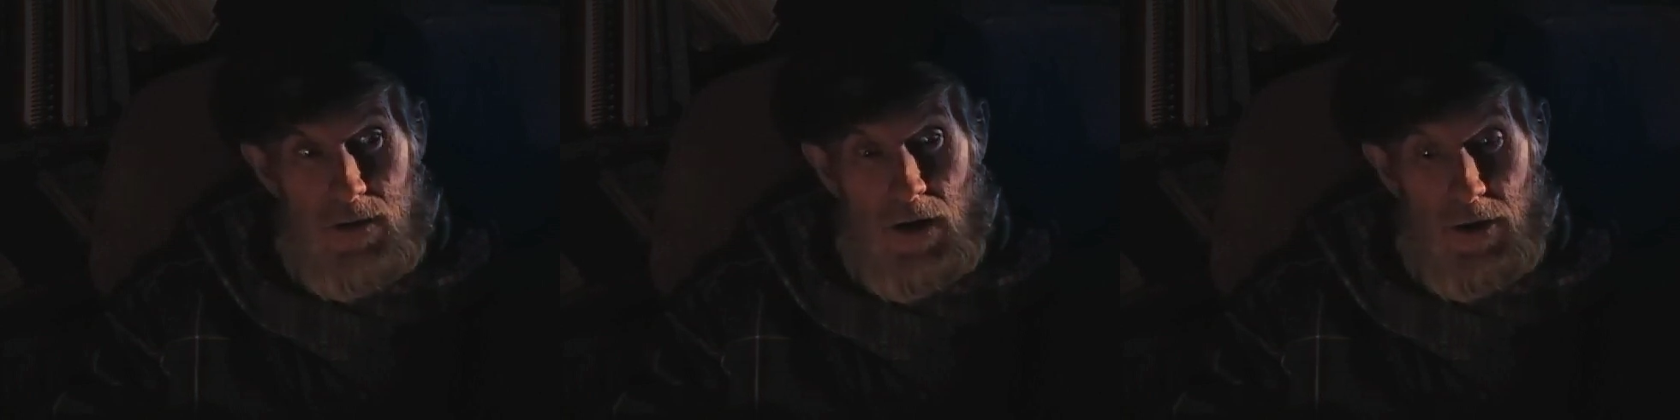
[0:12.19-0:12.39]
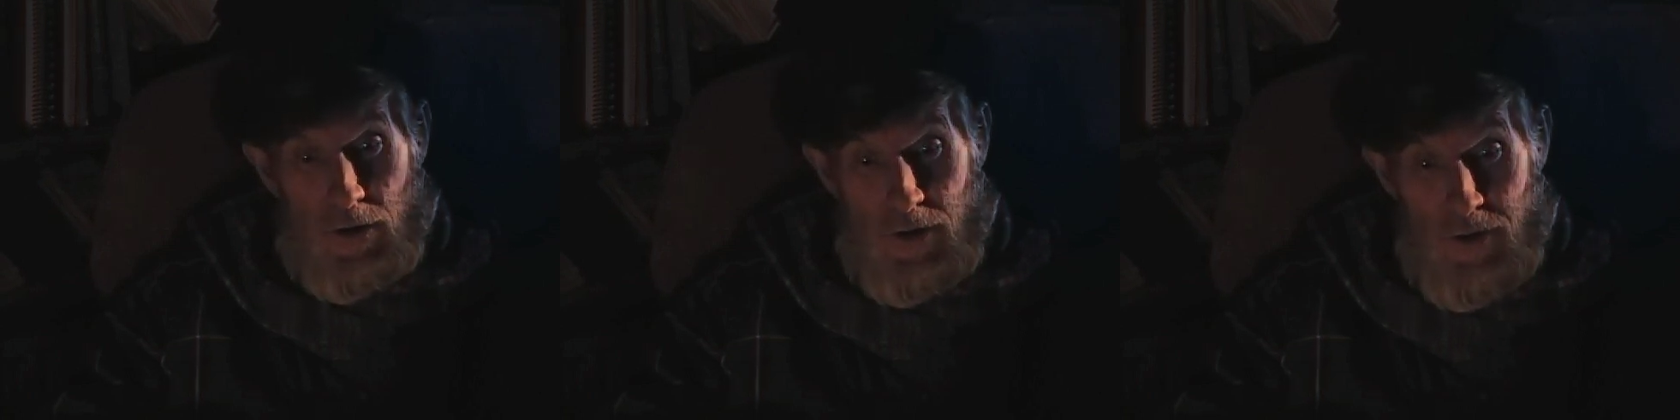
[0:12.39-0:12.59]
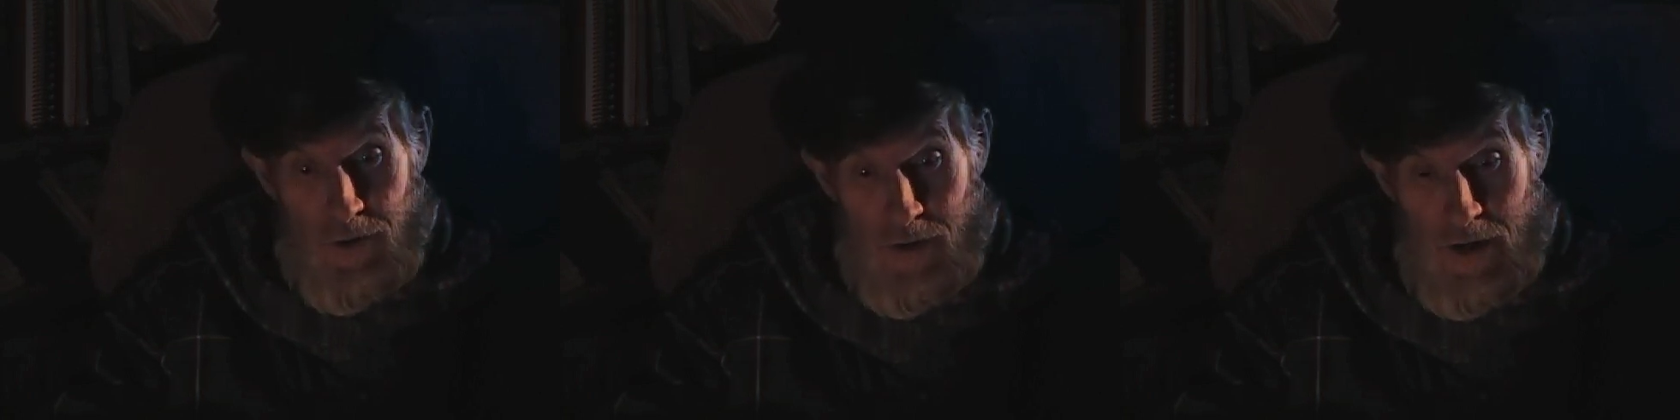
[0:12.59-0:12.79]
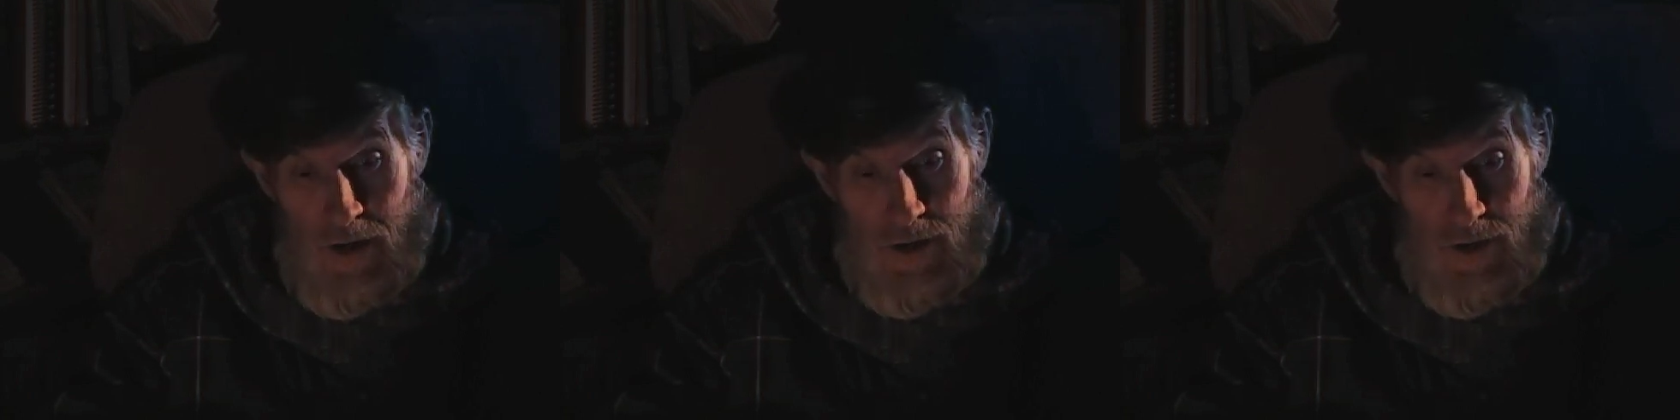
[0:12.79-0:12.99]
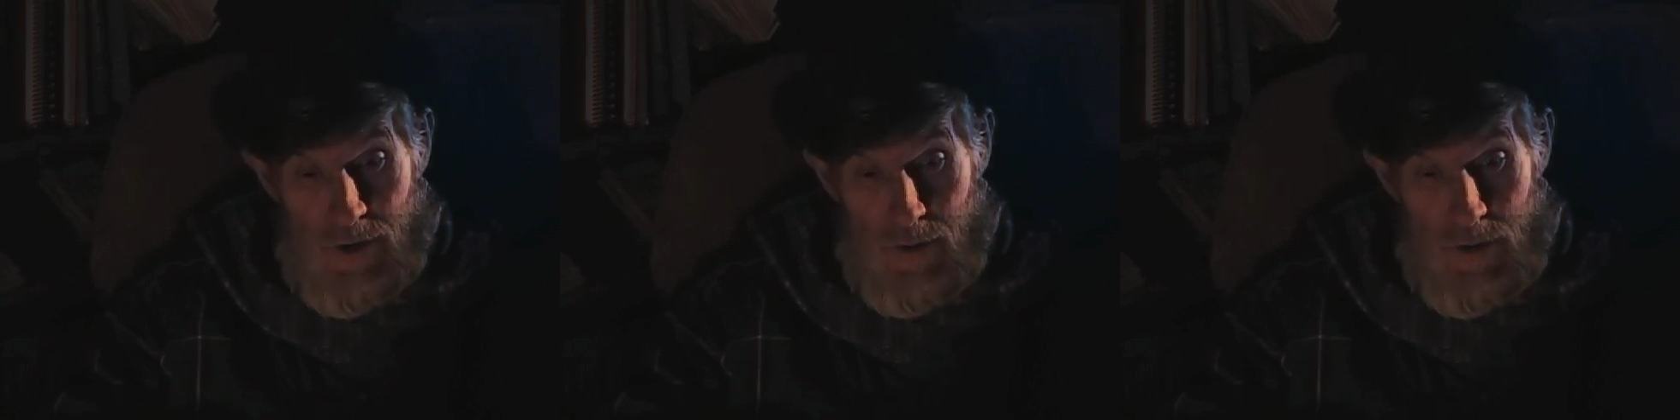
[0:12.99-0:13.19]
not a
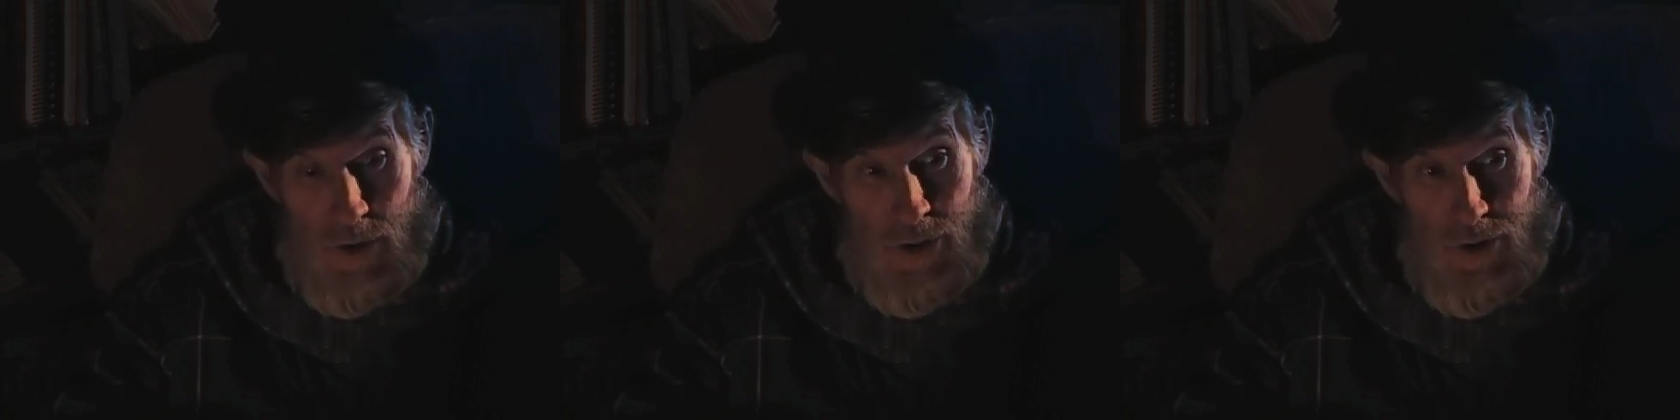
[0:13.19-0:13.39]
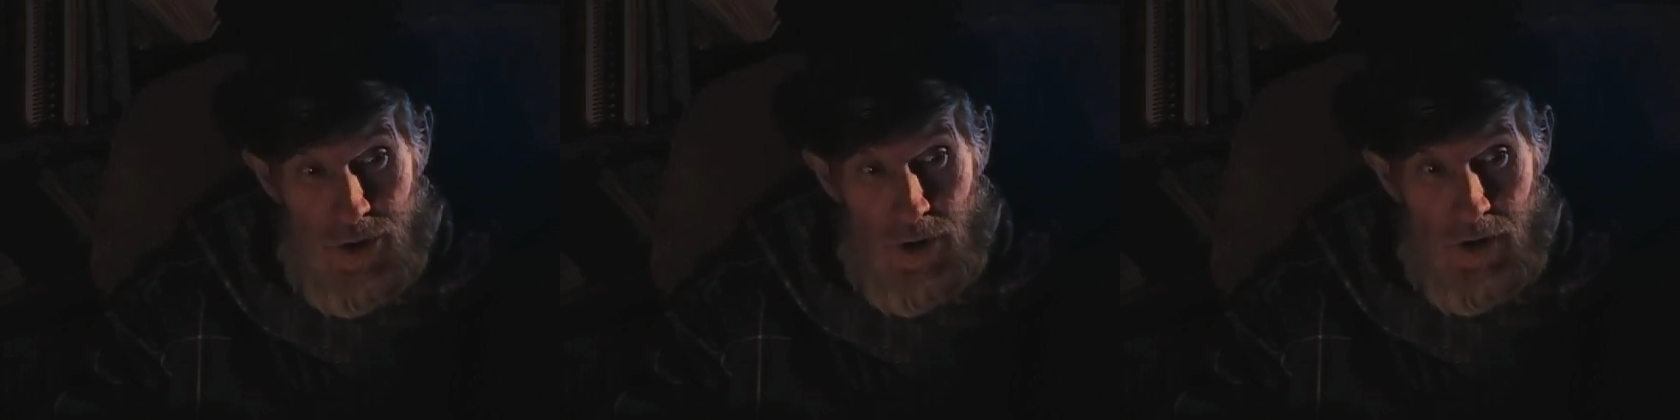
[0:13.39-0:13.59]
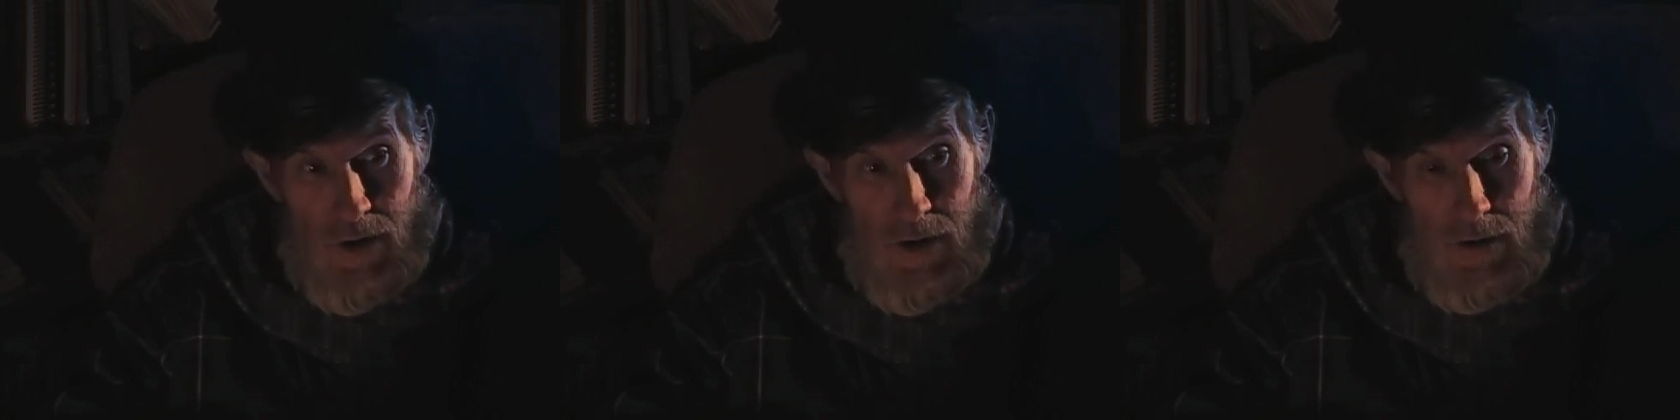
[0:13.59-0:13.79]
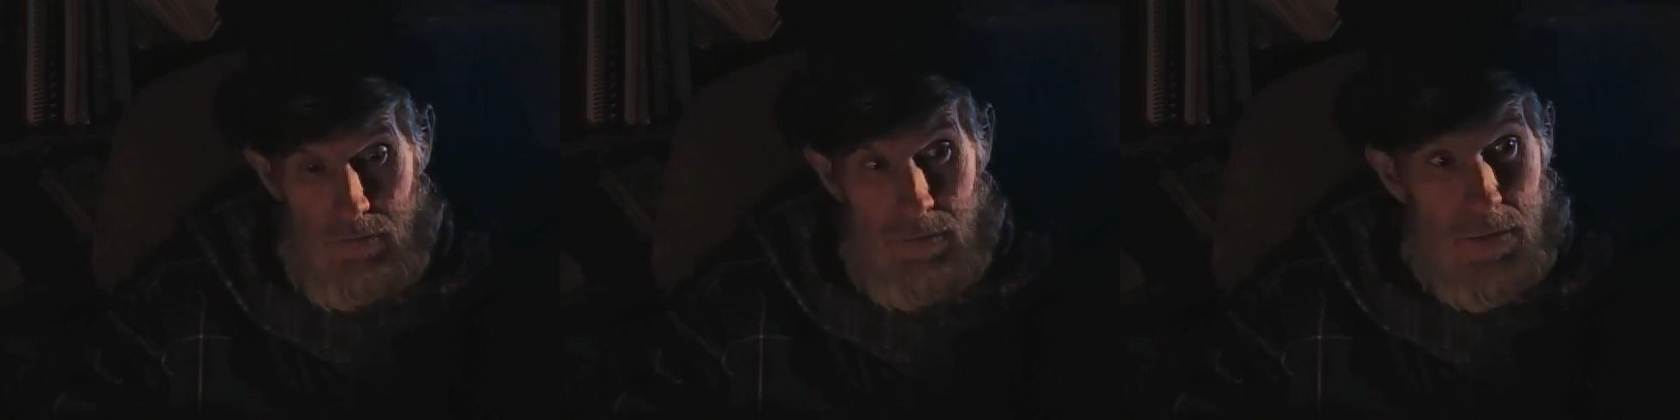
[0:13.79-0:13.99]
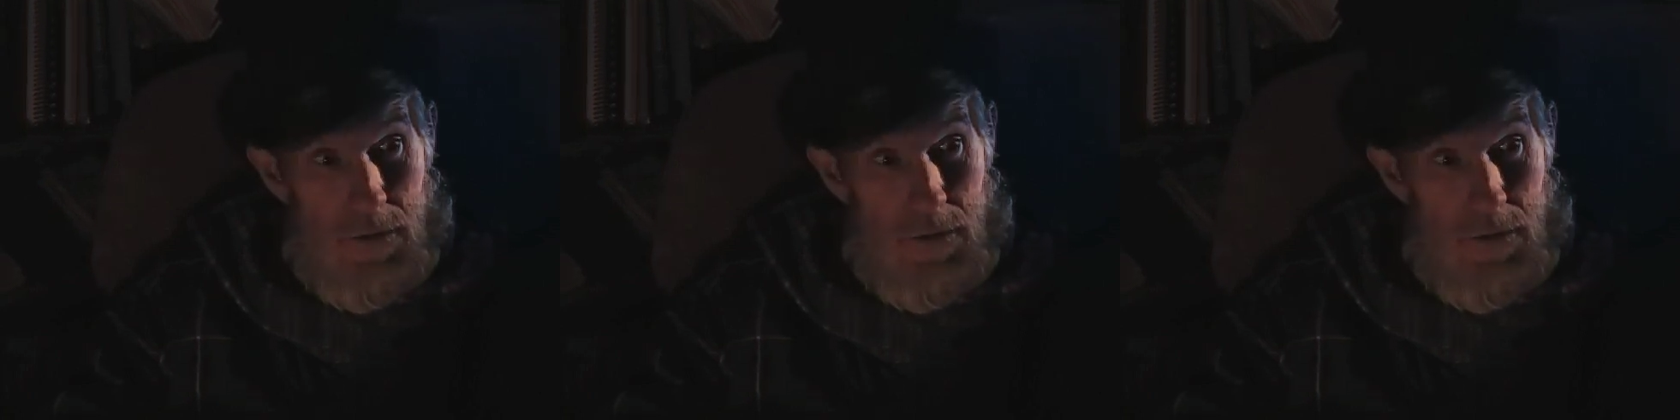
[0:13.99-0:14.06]
creature was stirring,